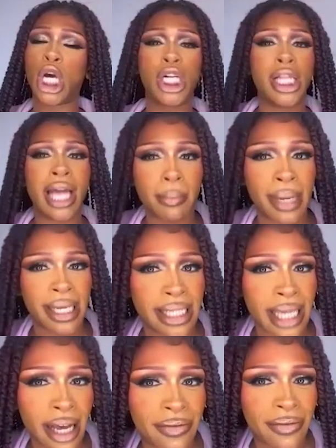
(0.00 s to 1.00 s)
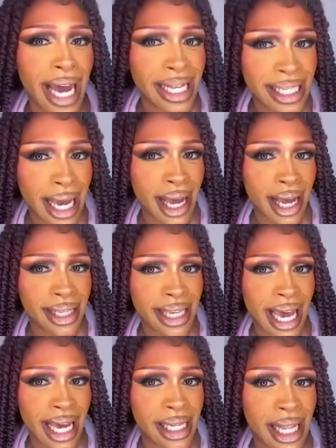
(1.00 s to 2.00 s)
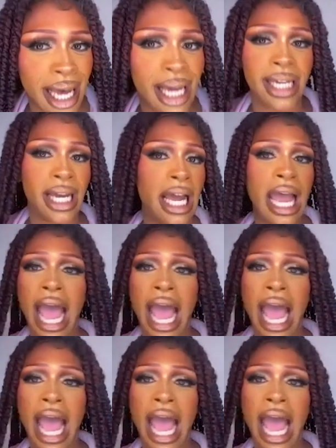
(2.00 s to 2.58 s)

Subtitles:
not going to lie, myself, 9 times out of 10, like,